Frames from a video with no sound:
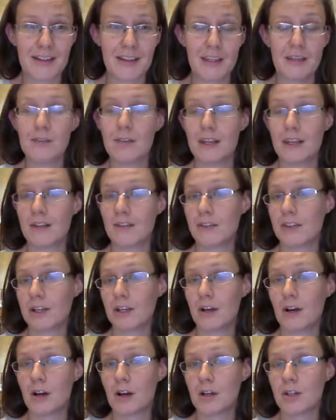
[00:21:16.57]
even if
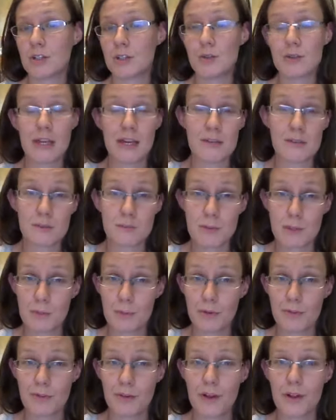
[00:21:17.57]
there are 2,000
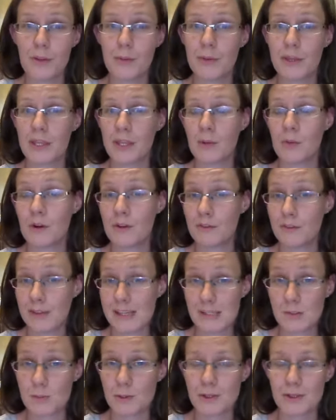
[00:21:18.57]
people following you on
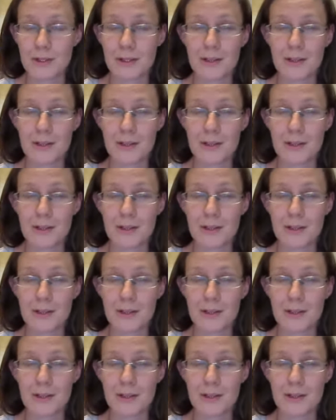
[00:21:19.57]
Facebook